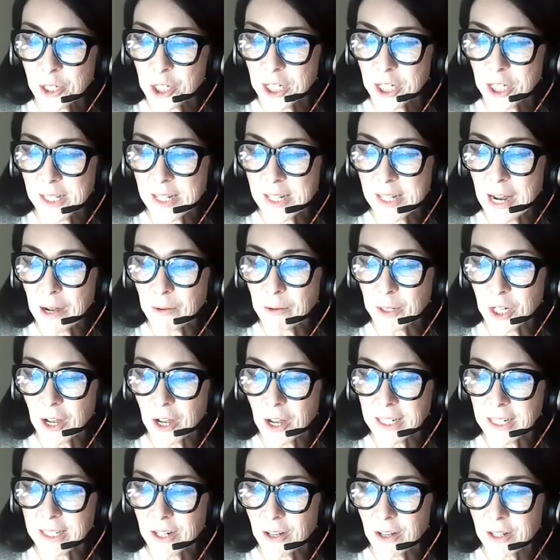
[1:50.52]
She is now a
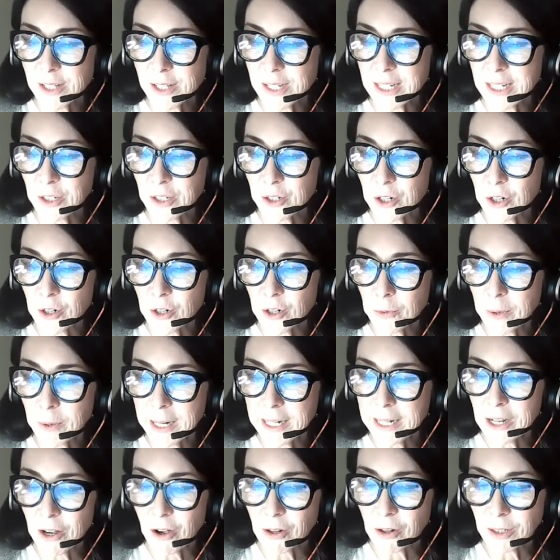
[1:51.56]
diagnostic
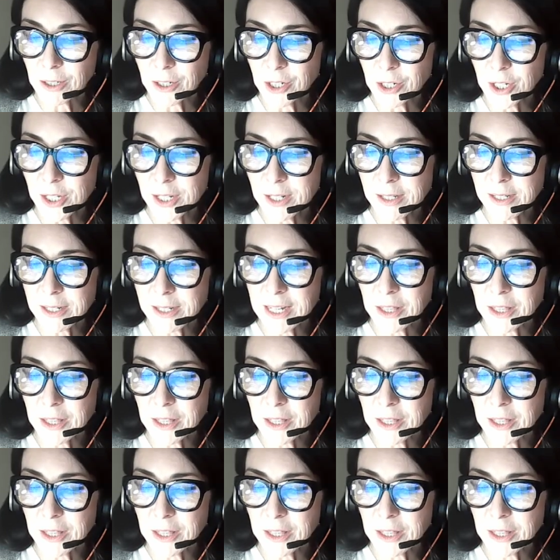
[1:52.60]
neuroradiologist